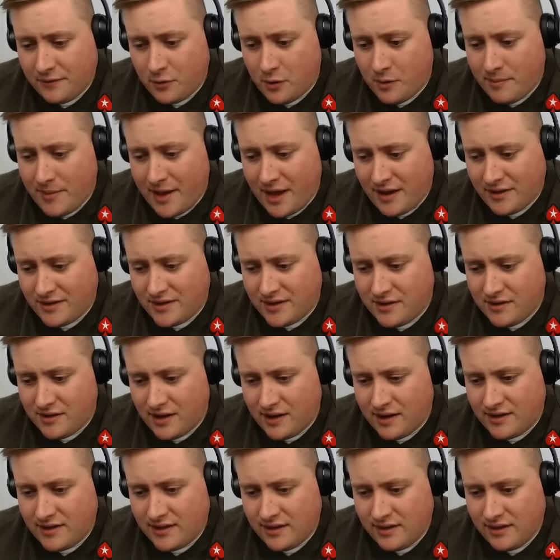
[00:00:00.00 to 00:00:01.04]
a bounty, you
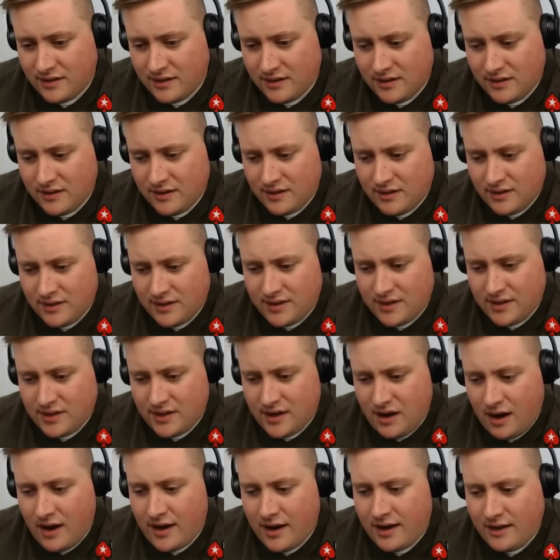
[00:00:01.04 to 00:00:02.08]
guys. This is
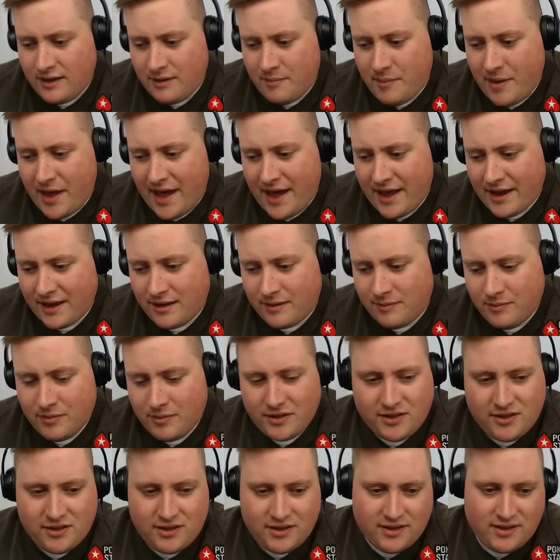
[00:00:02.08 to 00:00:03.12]
not in the pack,
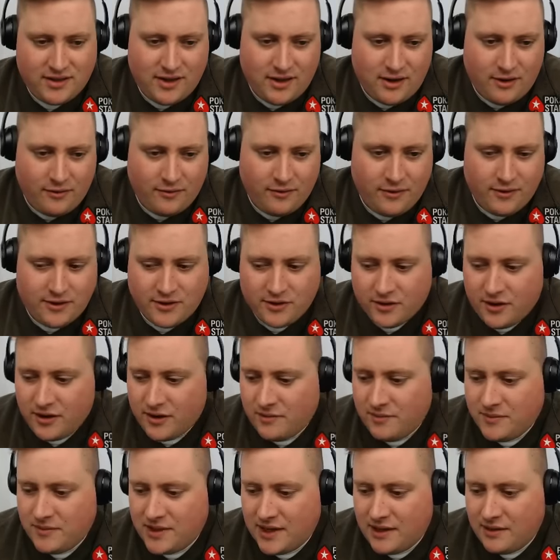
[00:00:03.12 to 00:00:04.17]
but just, you know, for the
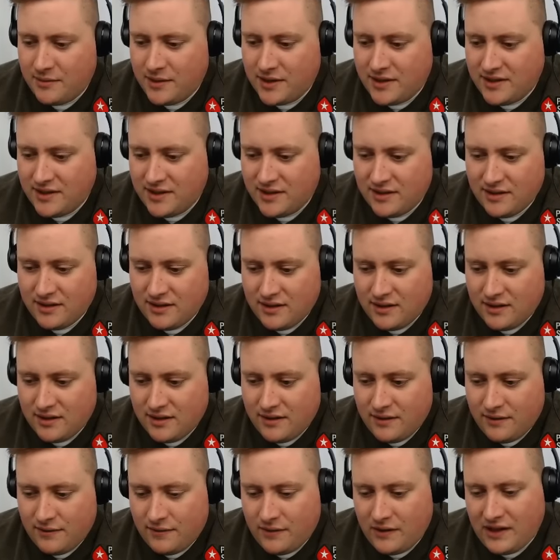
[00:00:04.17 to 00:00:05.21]
dreams anyways.
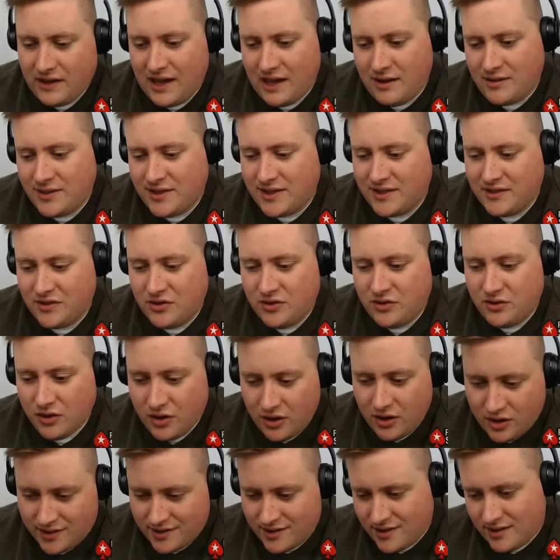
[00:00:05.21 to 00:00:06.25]
Full house is
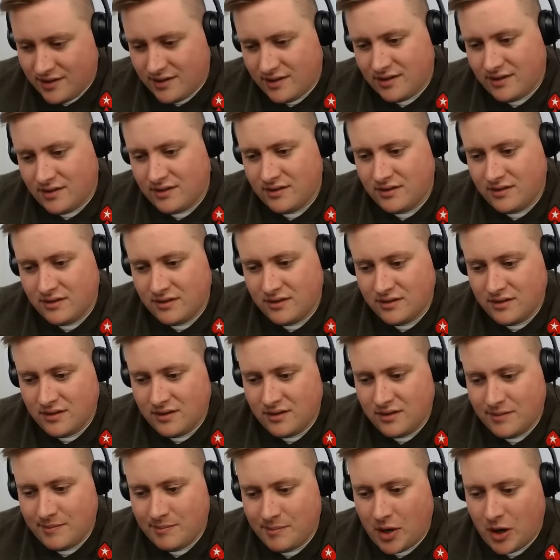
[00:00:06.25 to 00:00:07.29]
good.
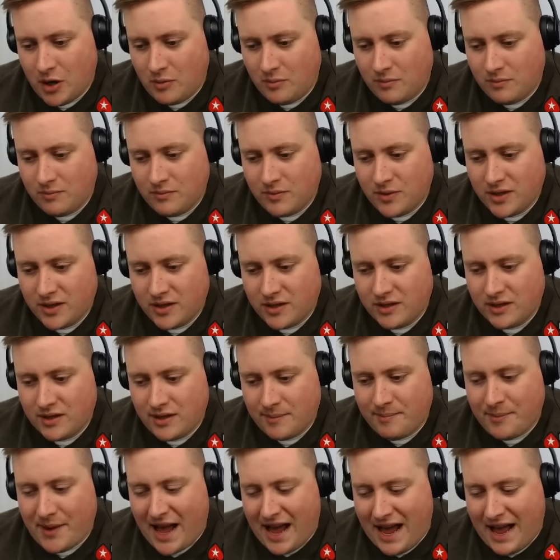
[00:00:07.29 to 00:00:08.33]
Boom.
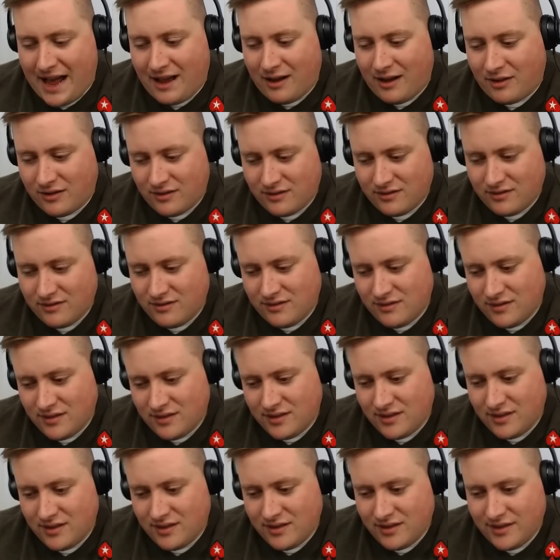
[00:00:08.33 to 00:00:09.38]
Kapow.
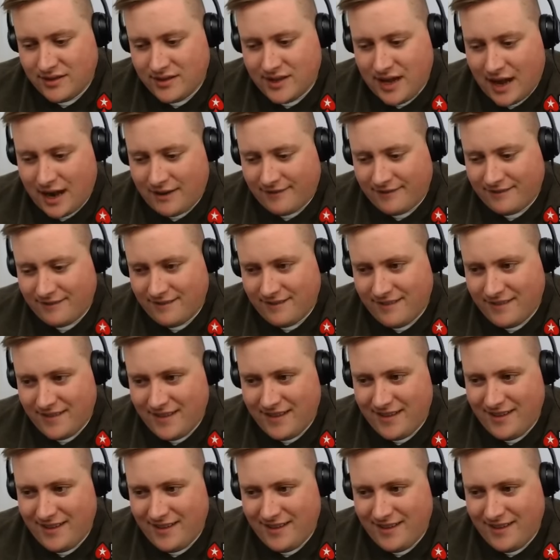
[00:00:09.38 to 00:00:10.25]
Got him.